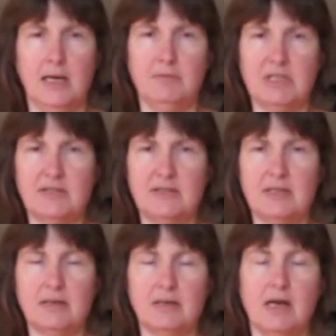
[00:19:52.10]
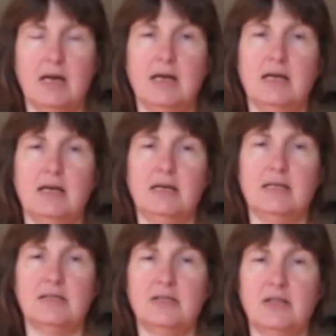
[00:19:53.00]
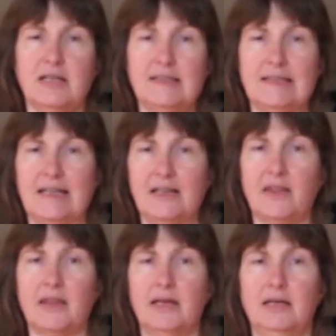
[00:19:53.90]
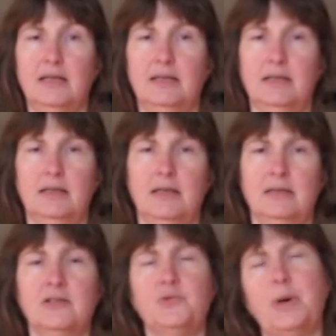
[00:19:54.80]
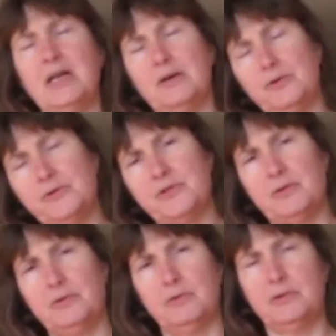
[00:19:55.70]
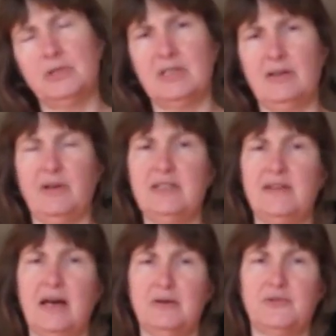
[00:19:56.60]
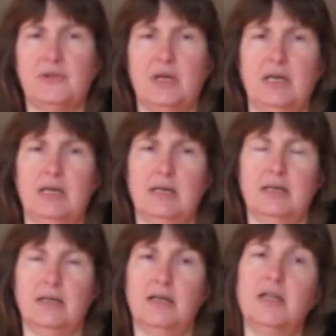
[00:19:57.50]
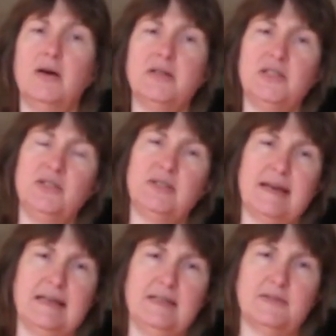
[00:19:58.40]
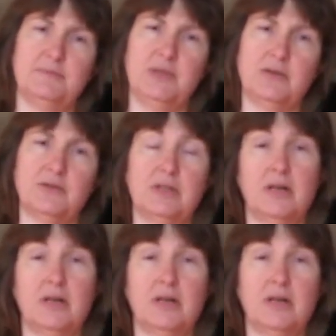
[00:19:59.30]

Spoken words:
But still, it's a nice length. That's why I also ordered, if I doubt, a larger size, because a